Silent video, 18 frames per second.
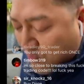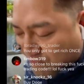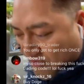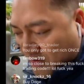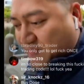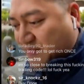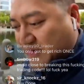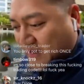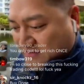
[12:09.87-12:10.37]

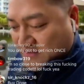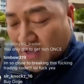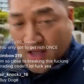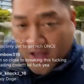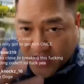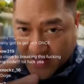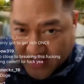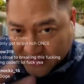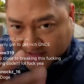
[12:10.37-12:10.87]
GoFundMe accounts.
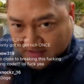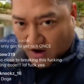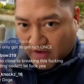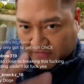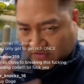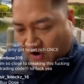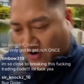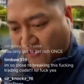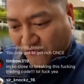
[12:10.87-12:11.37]
It's
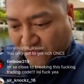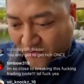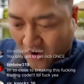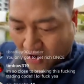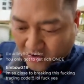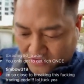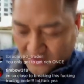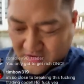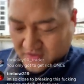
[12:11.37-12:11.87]
not their
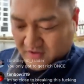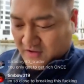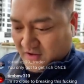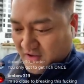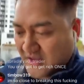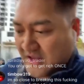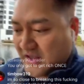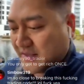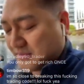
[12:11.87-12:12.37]
fault.
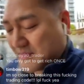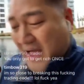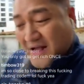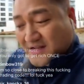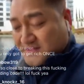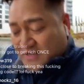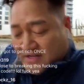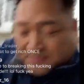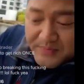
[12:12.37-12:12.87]

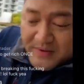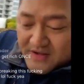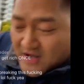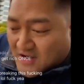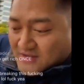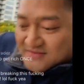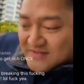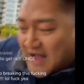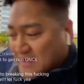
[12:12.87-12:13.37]
That's just
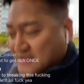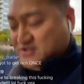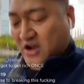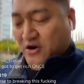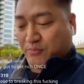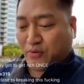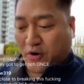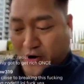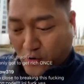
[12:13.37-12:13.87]
because
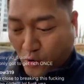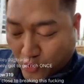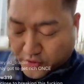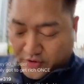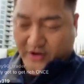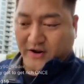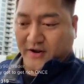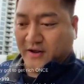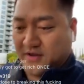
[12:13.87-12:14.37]
that's their
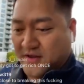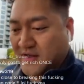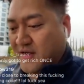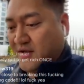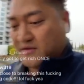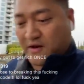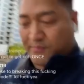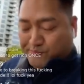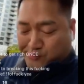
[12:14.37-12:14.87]
priority.
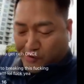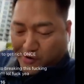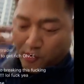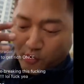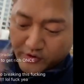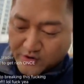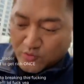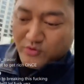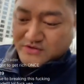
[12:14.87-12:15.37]
Their
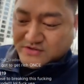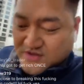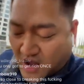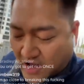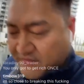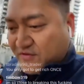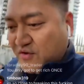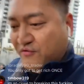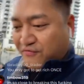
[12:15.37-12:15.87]
priority
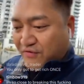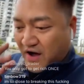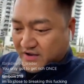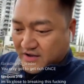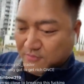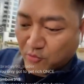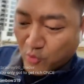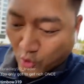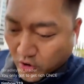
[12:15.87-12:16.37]
was not to
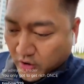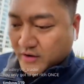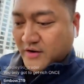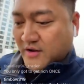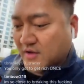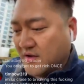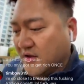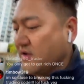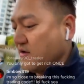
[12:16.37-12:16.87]
fucking
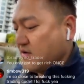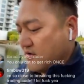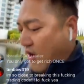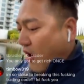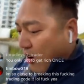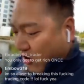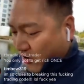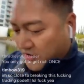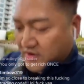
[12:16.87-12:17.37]
work
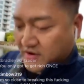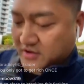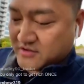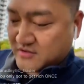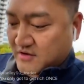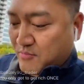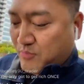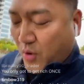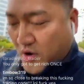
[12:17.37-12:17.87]
hard.
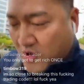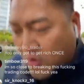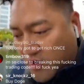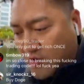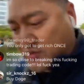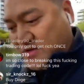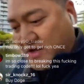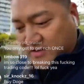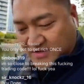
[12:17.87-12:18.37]
Their
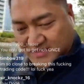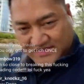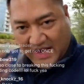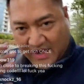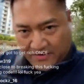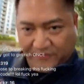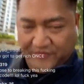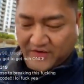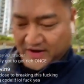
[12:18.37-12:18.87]
priority was not to
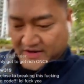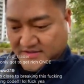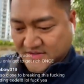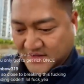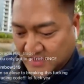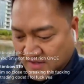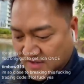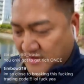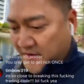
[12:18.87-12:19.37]

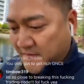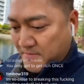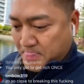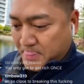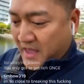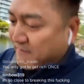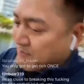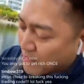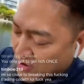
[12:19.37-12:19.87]
sacrifice.
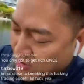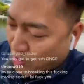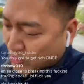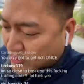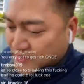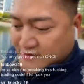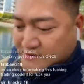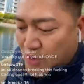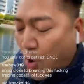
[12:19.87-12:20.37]
That
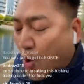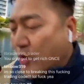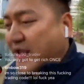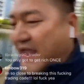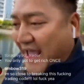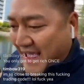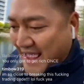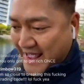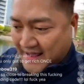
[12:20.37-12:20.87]
priority is
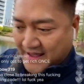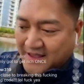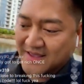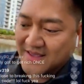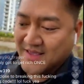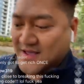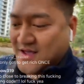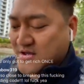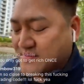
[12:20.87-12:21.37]

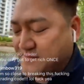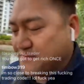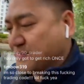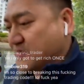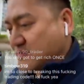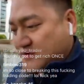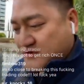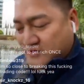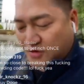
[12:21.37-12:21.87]
okay
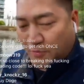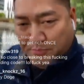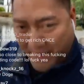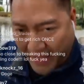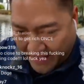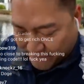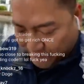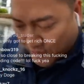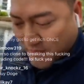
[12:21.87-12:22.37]
to
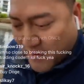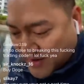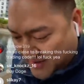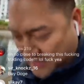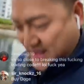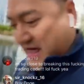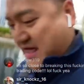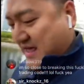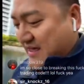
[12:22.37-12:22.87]
beg for money,